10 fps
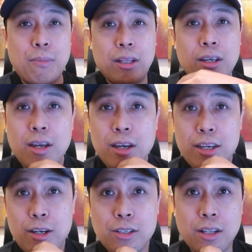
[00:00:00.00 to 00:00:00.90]
But
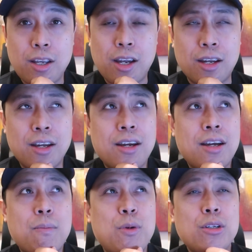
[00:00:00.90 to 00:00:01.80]
here's the thing,
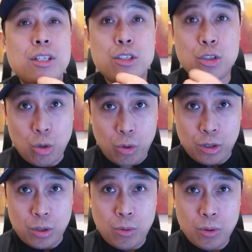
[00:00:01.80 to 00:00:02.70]
because it's so
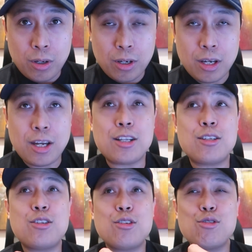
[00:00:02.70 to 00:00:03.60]
new,
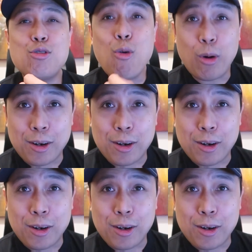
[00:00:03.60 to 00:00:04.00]
it's so